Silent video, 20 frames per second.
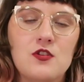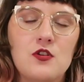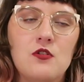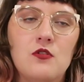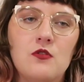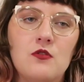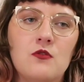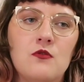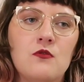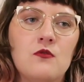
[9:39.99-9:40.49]

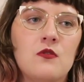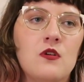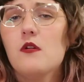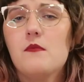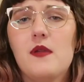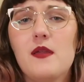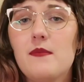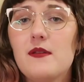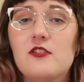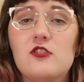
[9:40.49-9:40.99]
who are
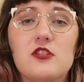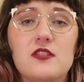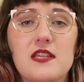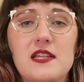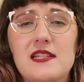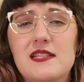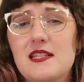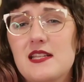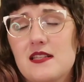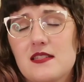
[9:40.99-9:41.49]
maybe just
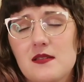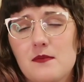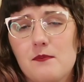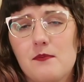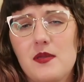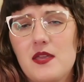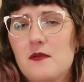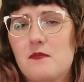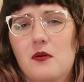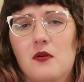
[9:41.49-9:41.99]
like
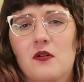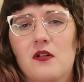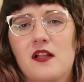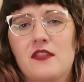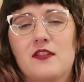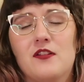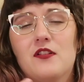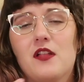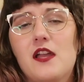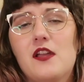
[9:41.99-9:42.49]
decent people
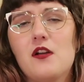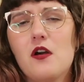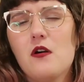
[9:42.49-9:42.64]
and they're like,